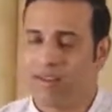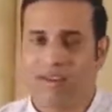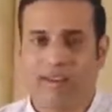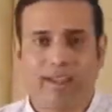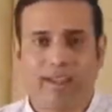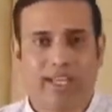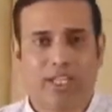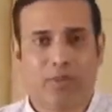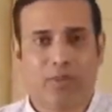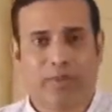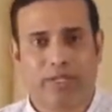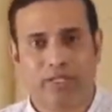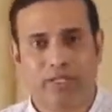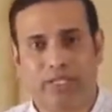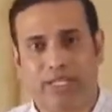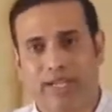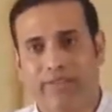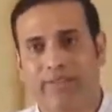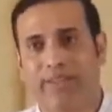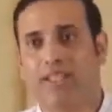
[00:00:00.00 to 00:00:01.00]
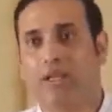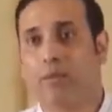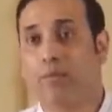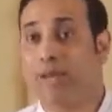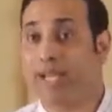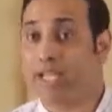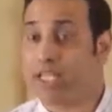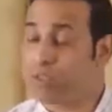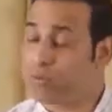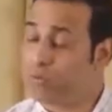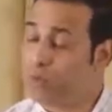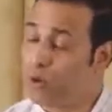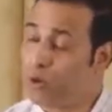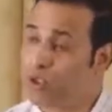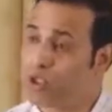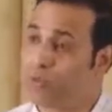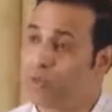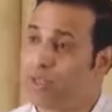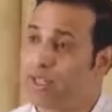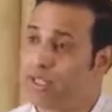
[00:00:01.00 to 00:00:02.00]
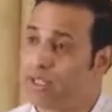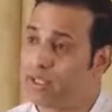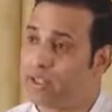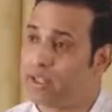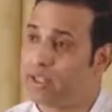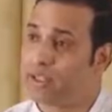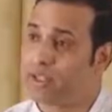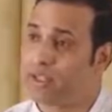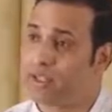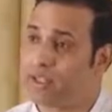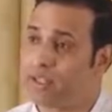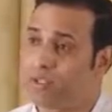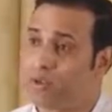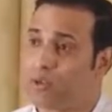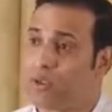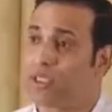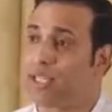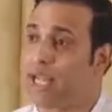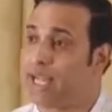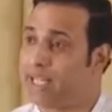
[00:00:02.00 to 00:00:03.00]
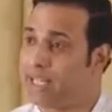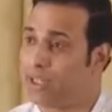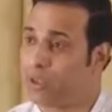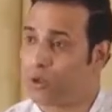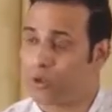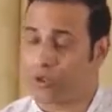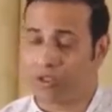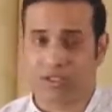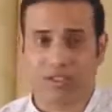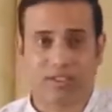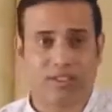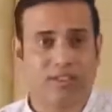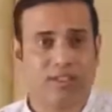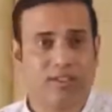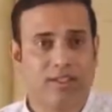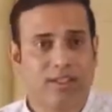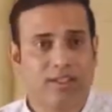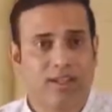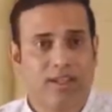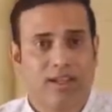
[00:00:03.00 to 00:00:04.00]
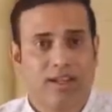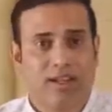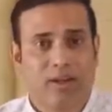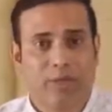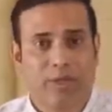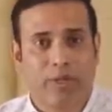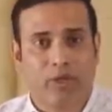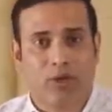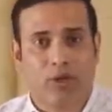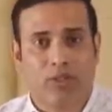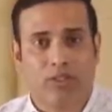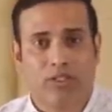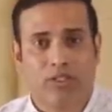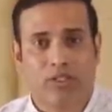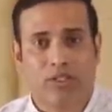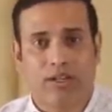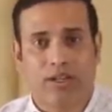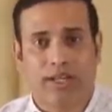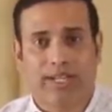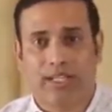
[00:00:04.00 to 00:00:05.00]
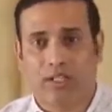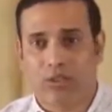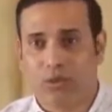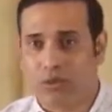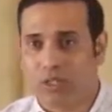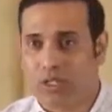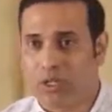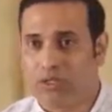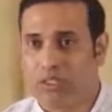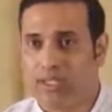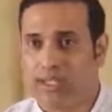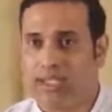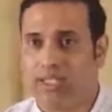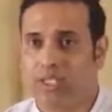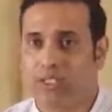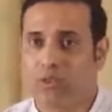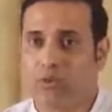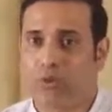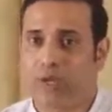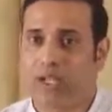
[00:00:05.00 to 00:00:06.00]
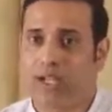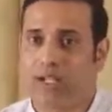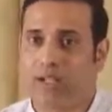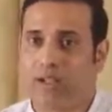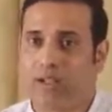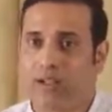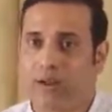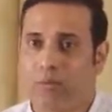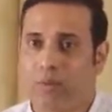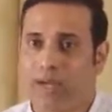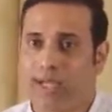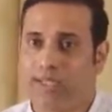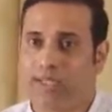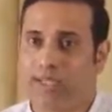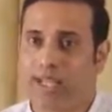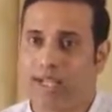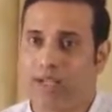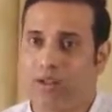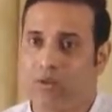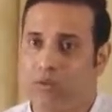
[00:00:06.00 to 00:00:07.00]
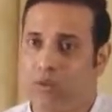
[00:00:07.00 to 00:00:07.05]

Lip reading: especially giving the best possible education to the tiny tots. because in 2012, my son